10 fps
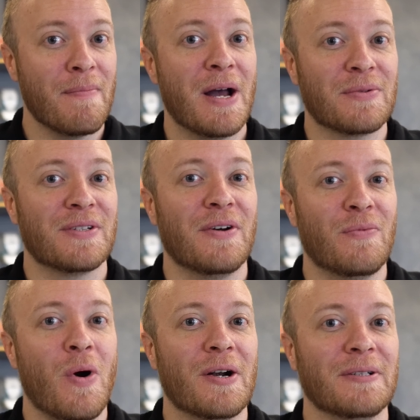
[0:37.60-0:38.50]
amount of
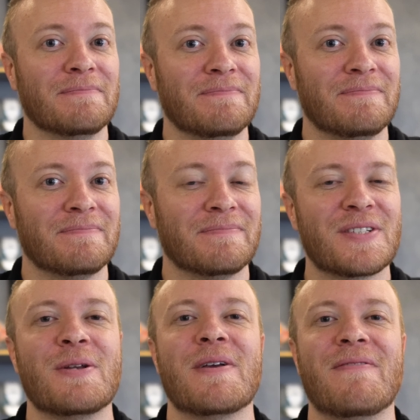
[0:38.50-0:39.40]
water.
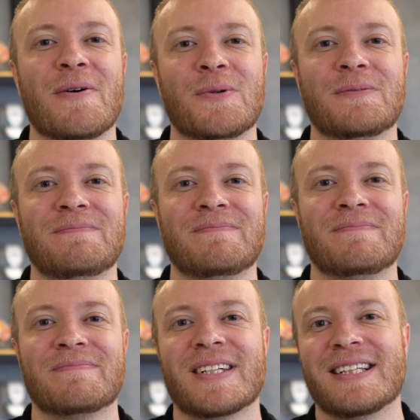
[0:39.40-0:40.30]
It's gonna be a fun one.
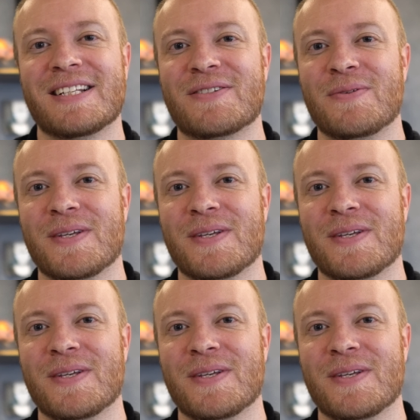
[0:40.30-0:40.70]
Let's do